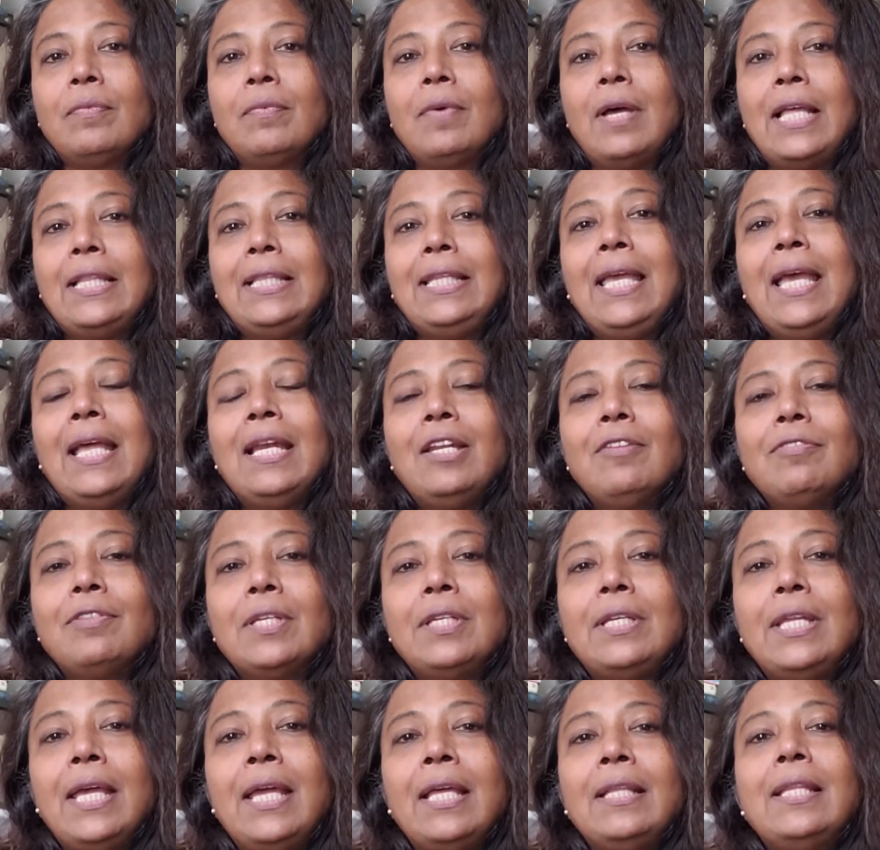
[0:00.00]
at the end of the
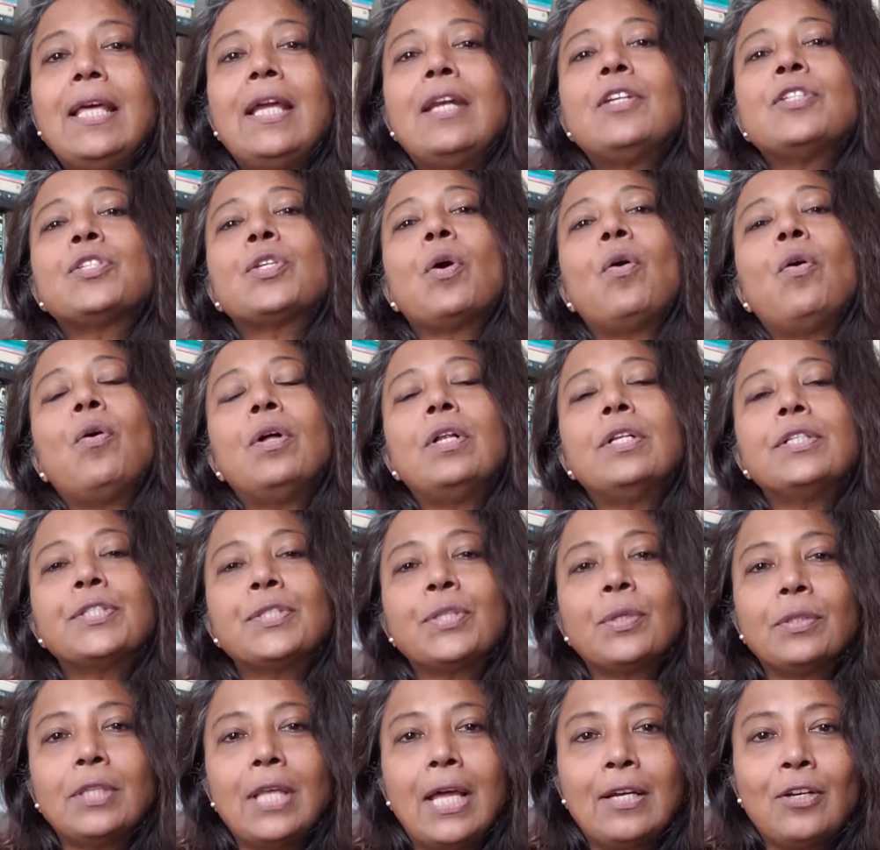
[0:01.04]
day, there is
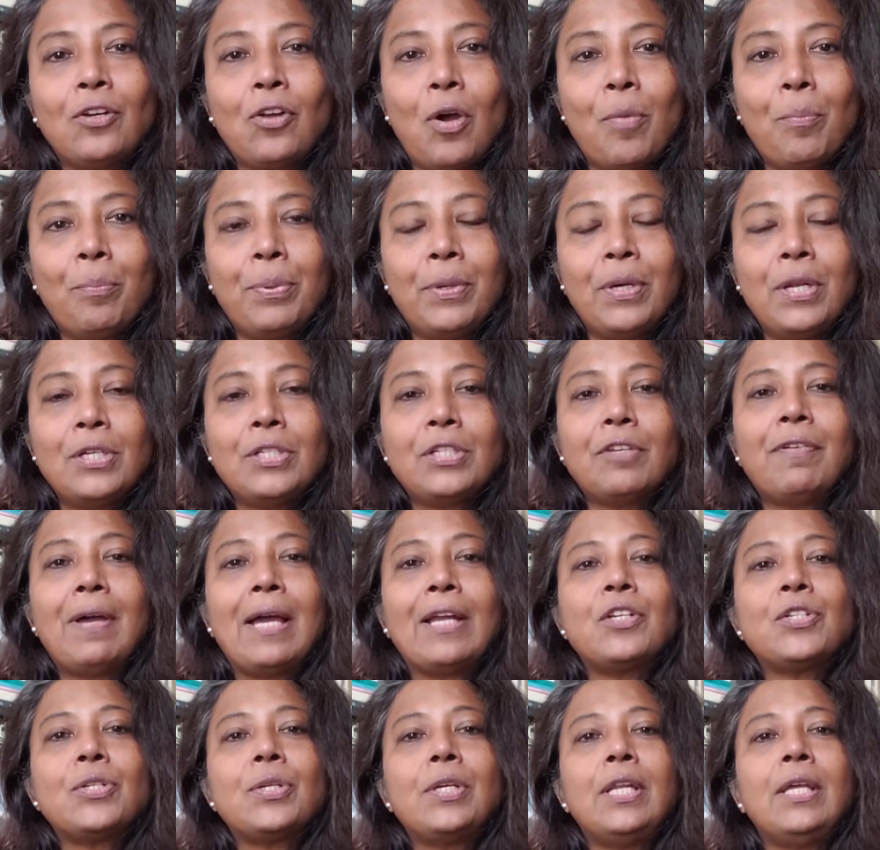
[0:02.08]
also that component of
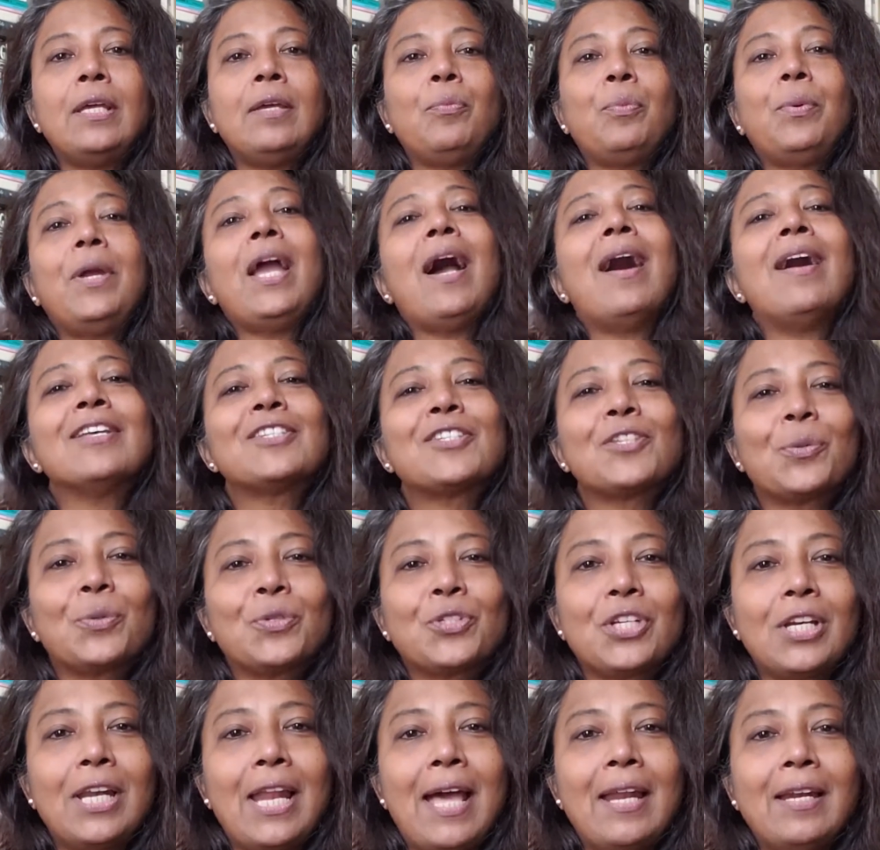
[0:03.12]
actually we are
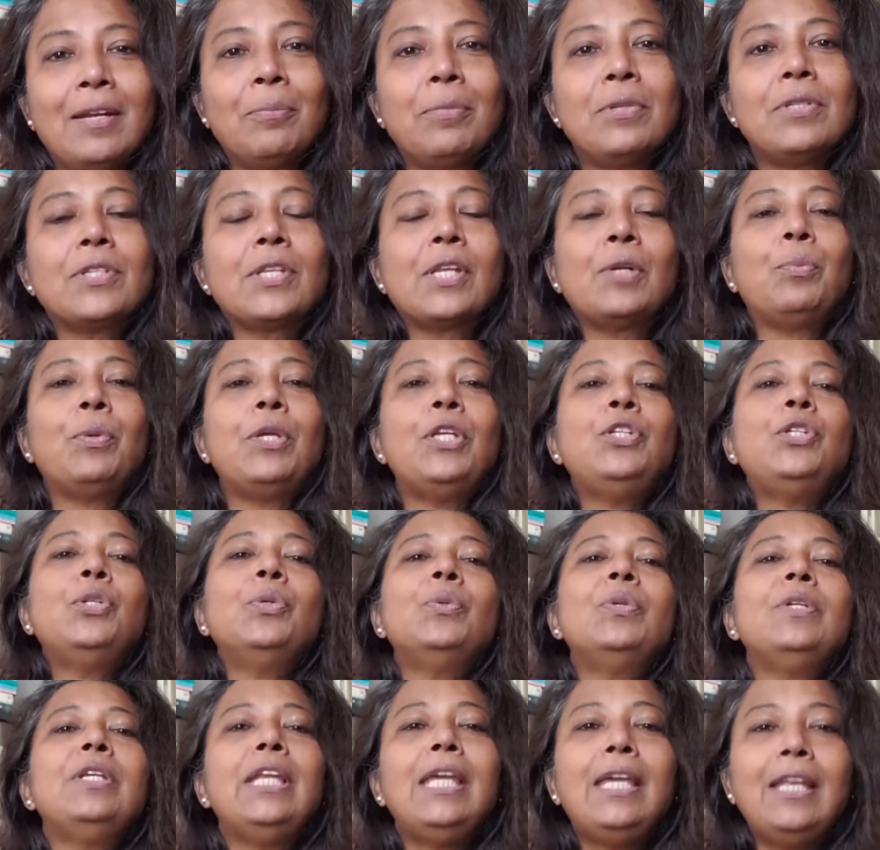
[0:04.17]
social animals and we
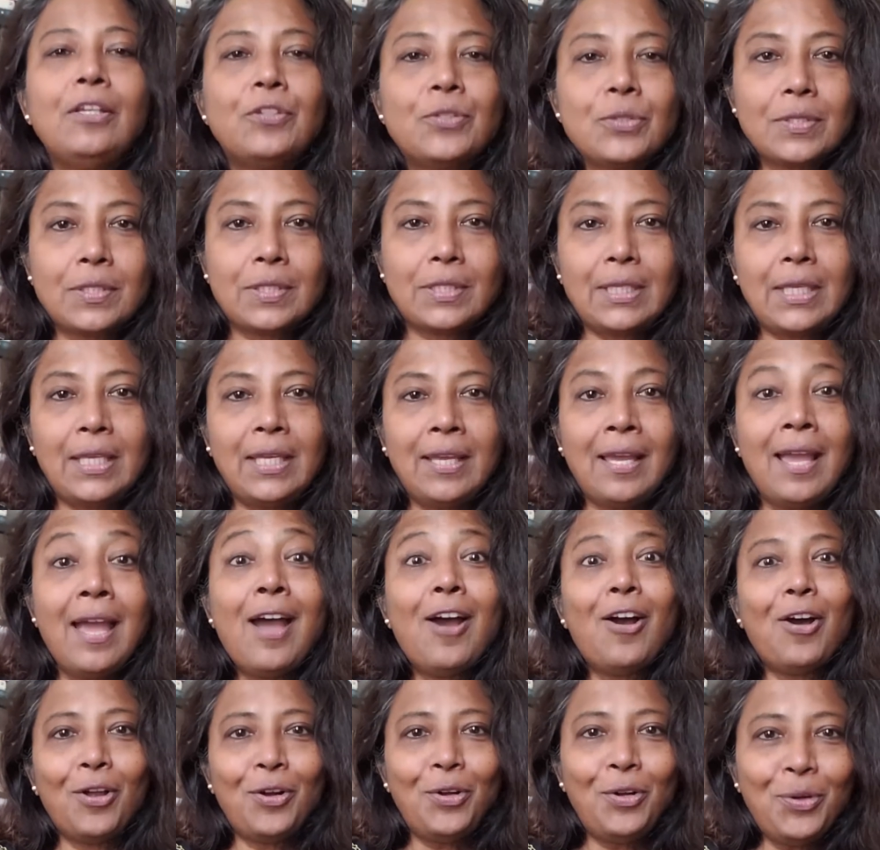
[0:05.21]
do need to see
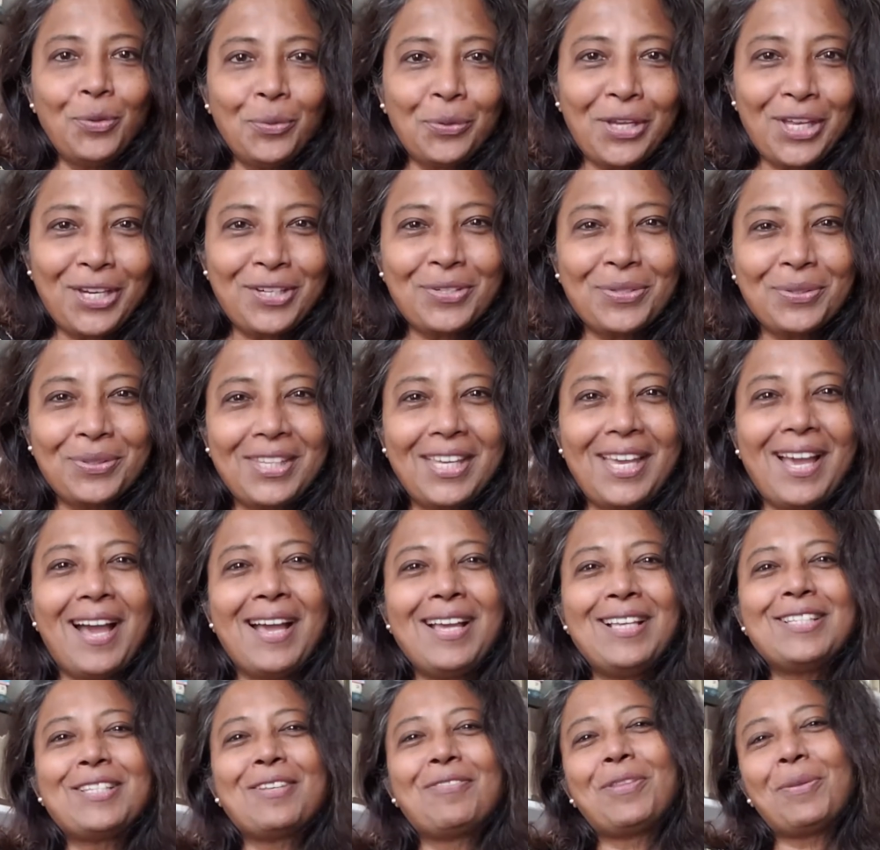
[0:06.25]
or look into the
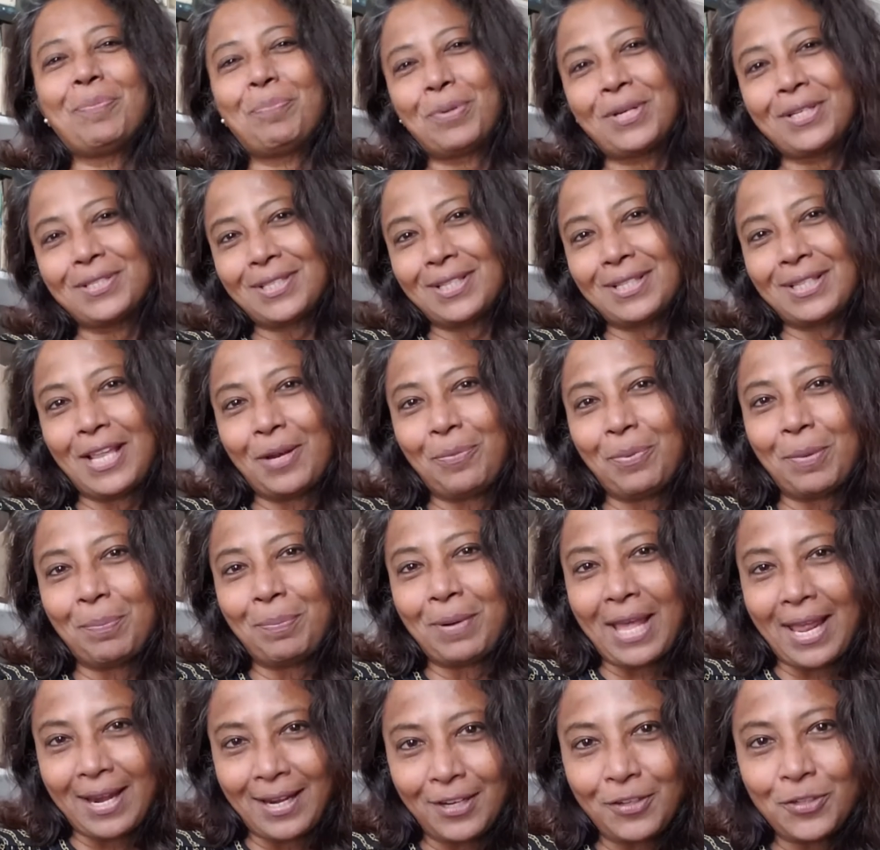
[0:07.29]
eyes of the person that we're
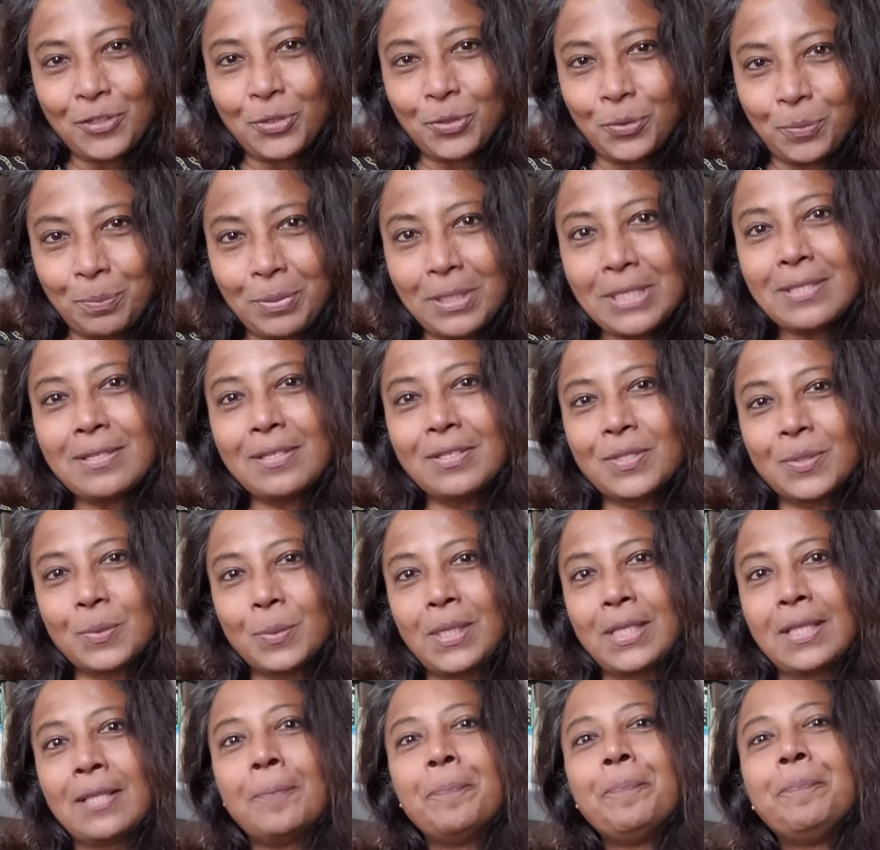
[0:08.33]
planning to do business
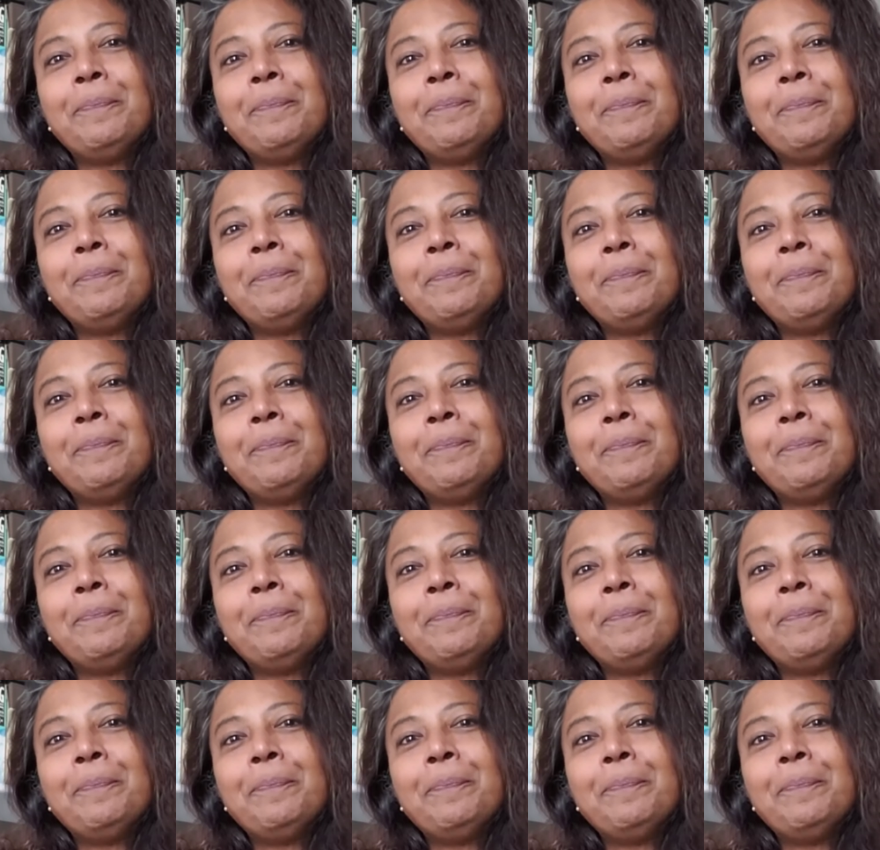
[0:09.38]
with.